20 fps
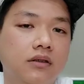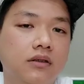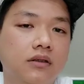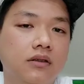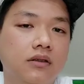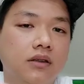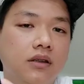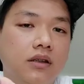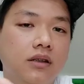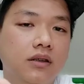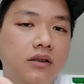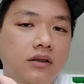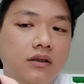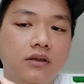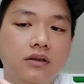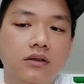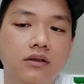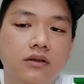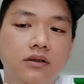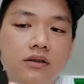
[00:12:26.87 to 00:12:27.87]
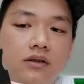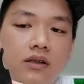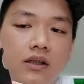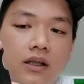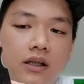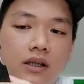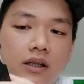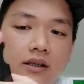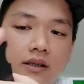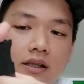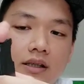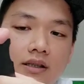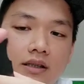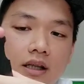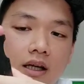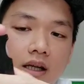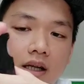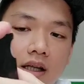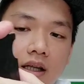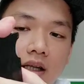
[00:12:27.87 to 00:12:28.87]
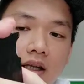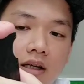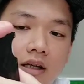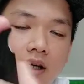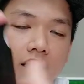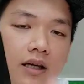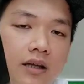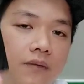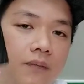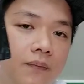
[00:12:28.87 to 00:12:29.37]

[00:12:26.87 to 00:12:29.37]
okay, then I just slide it in again.